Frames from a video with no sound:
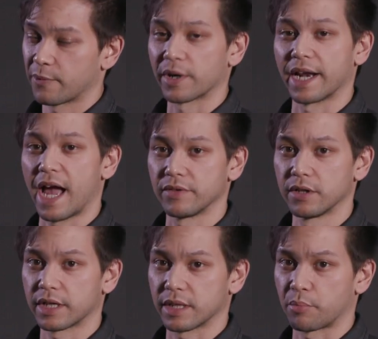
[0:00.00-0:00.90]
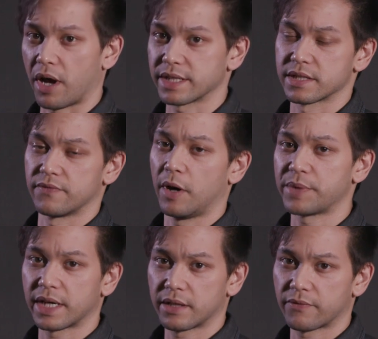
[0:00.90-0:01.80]
We're going to have a look at the process of
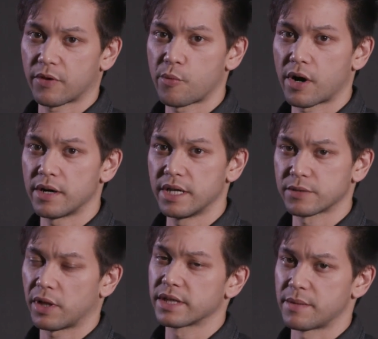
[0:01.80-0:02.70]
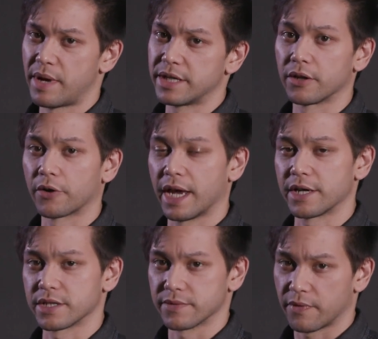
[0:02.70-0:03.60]
updating the firmware, as well as the menu
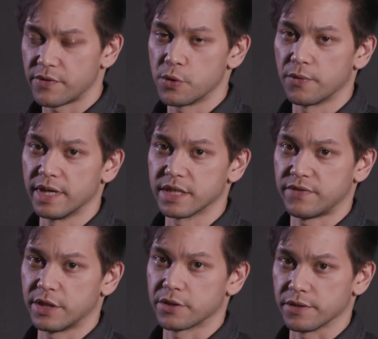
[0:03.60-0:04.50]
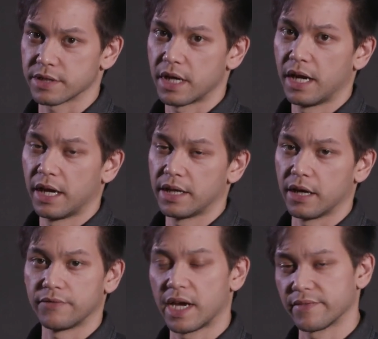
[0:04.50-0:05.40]
locations of a few of these features.
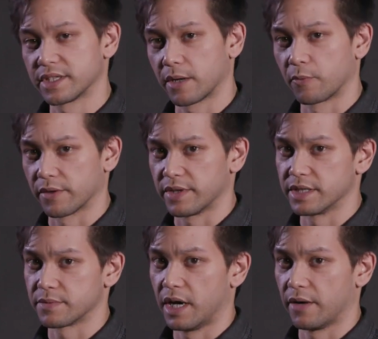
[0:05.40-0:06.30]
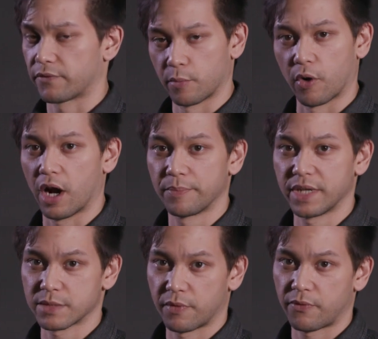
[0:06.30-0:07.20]
Now, if you haven't done one of these uh, firmware
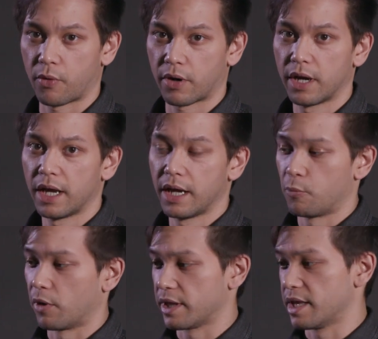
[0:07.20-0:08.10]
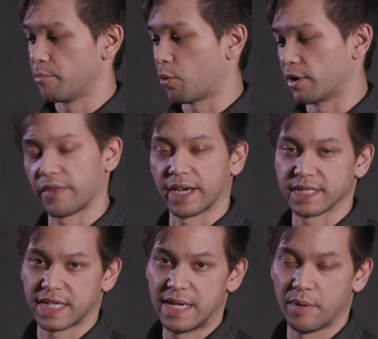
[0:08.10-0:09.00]
updates before, one of the important
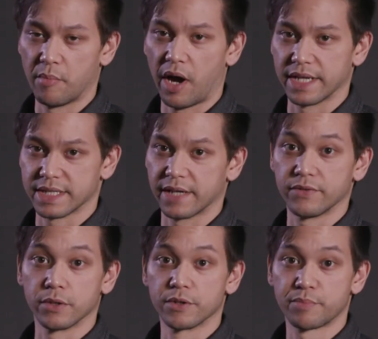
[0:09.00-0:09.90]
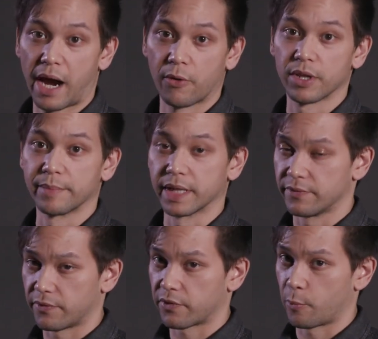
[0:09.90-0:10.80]
things to keep in mind is that if you lose power in the
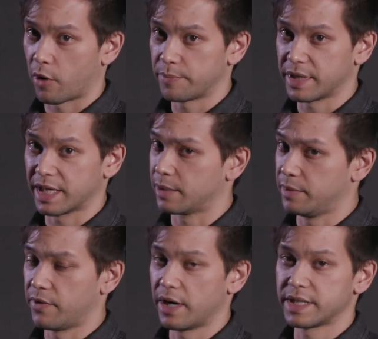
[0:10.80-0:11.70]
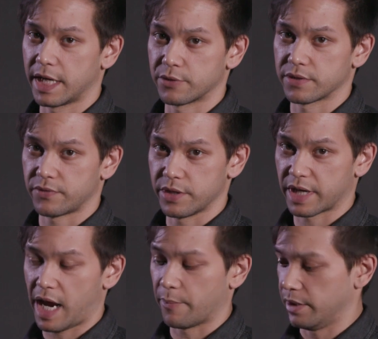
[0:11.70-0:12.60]
middle of a firmware update, it can be very dangerous for
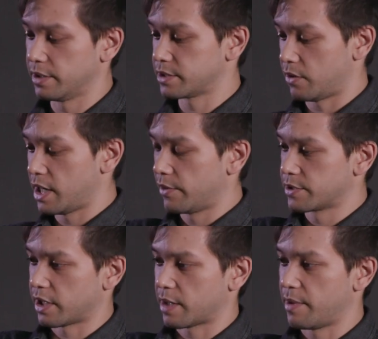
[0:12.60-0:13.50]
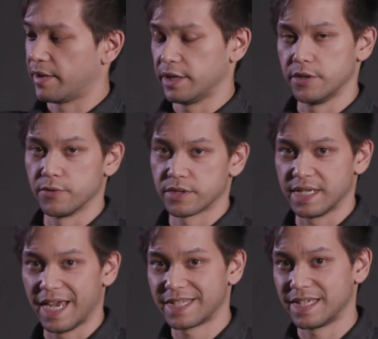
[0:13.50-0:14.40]
your camera. So I always recommend that you use
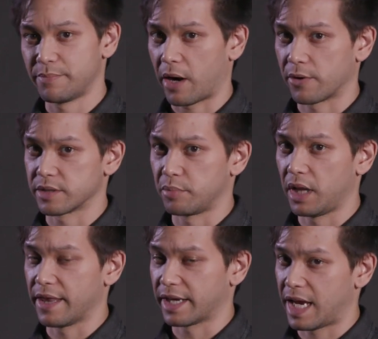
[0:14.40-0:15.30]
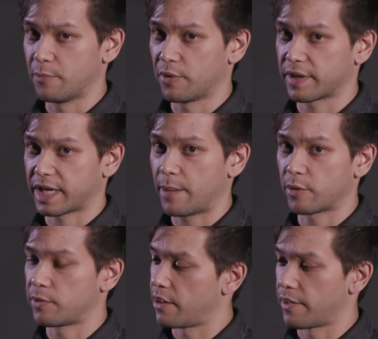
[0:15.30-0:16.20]
the AC power supply that came with the
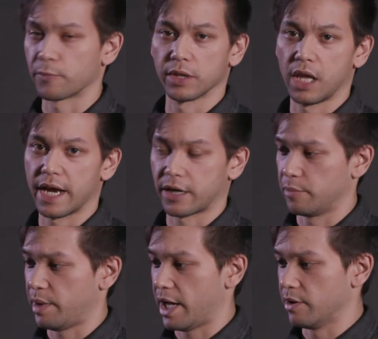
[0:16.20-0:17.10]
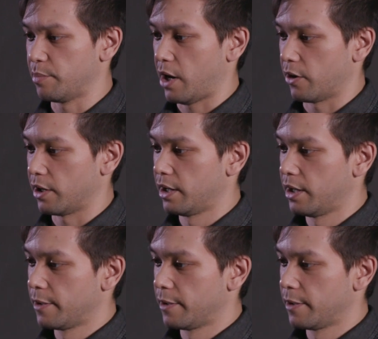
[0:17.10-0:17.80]
camera rather than relying on battery power.